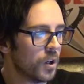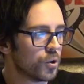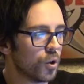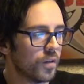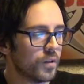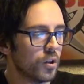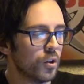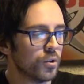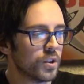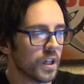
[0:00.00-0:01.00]
Sure, if you're
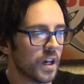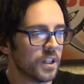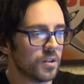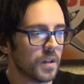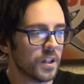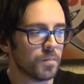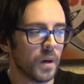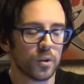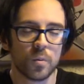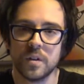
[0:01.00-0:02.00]
using an item that is
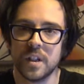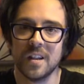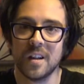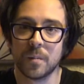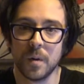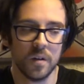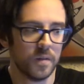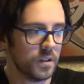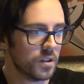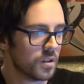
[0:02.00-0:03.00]
minus 1 to hit like Power
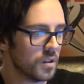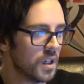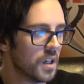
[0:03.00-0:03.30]
Fist,